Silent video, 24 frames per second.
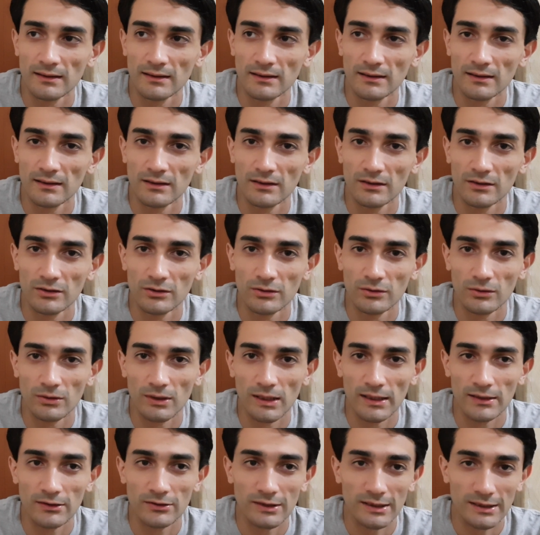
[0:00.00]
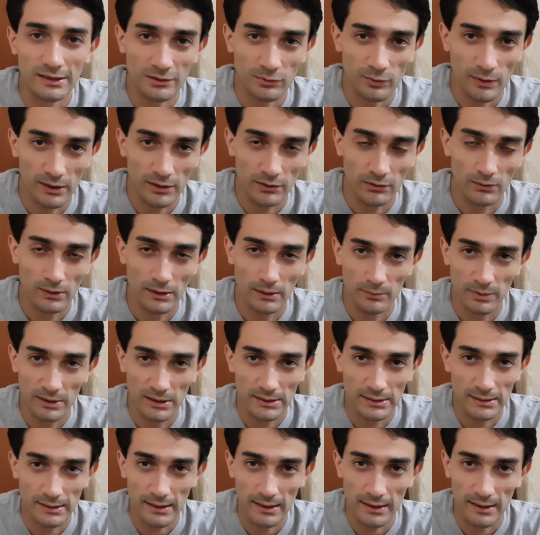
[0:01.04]
your address where you will be
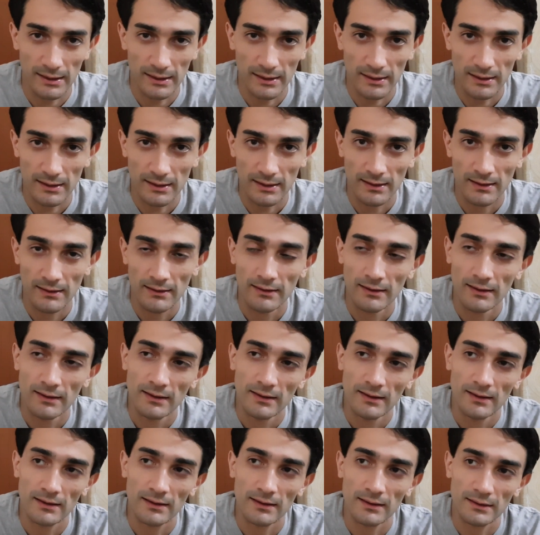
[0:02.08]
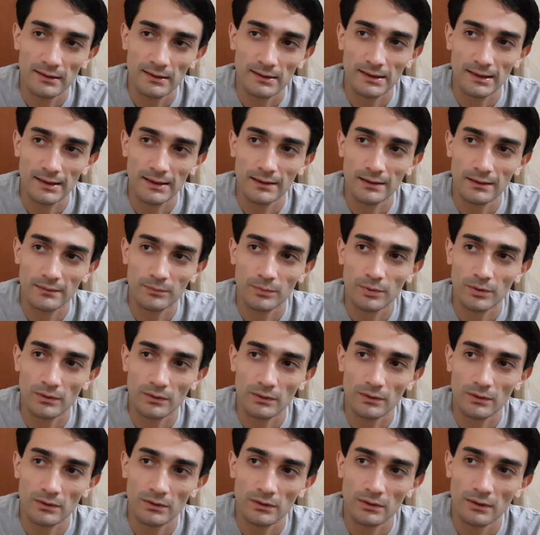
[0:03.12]
staying in
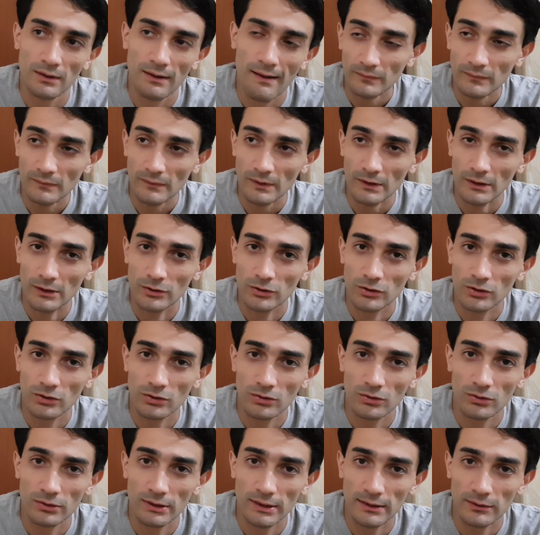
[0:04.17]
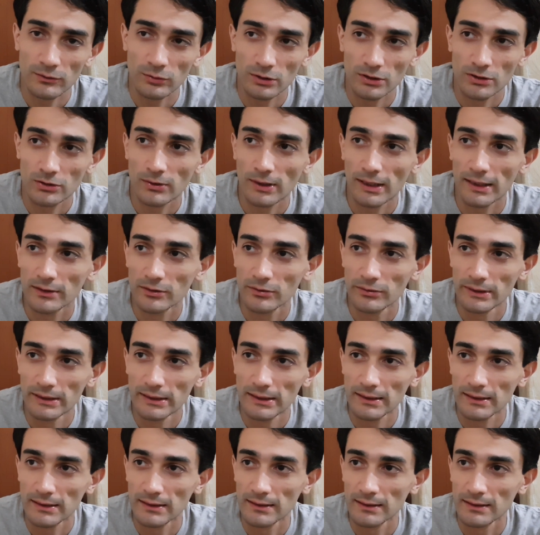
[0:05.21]
Singapore. So that was quite
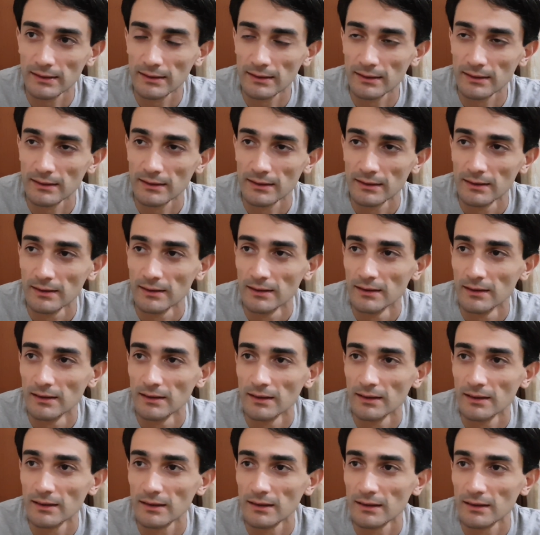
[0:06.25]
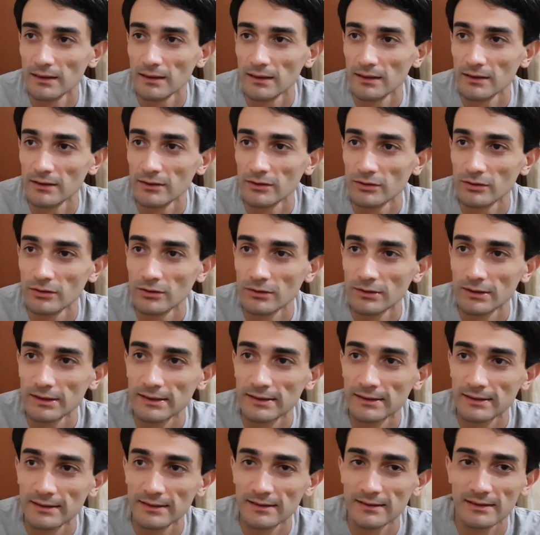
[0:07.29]
quick, and then you
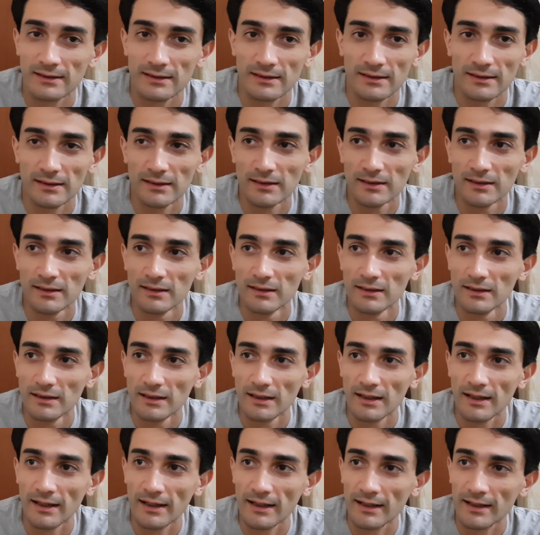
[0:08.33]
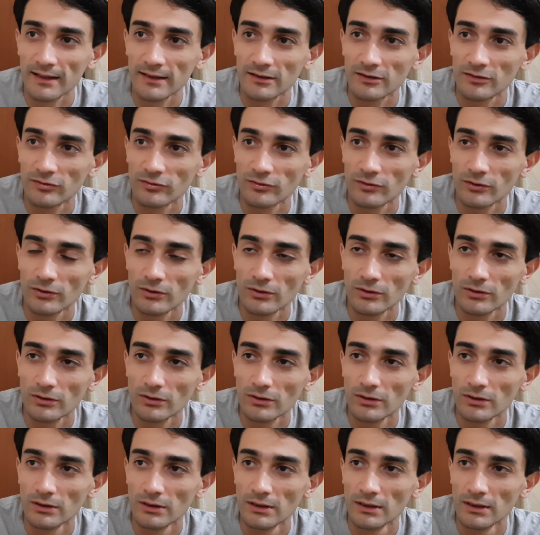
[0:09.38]
notice this ad
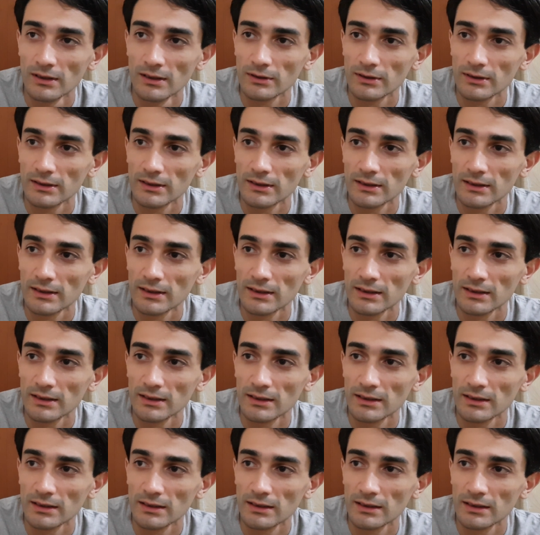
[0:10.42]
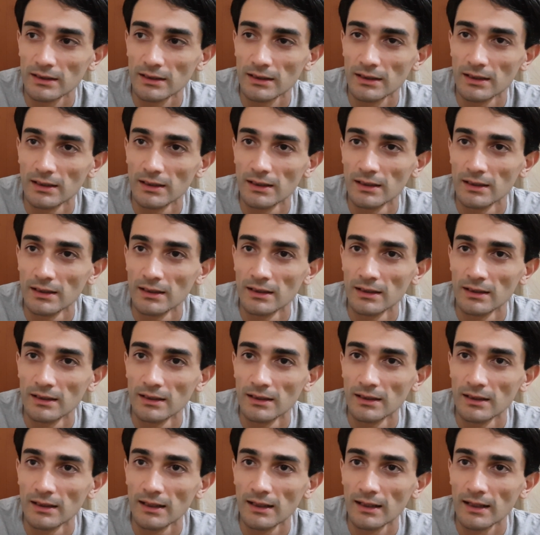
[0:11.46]
for the
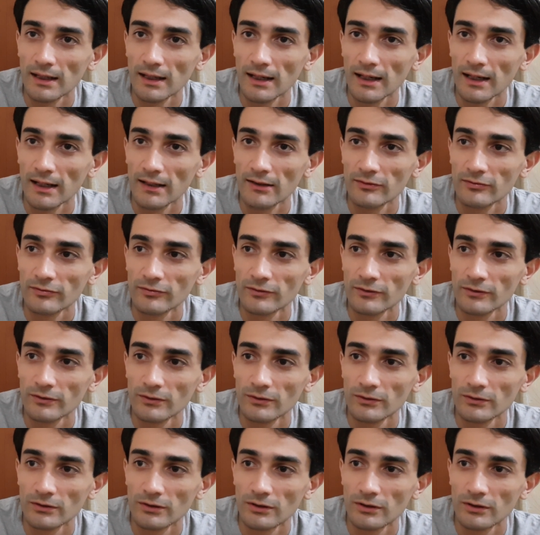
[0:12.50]
iPhone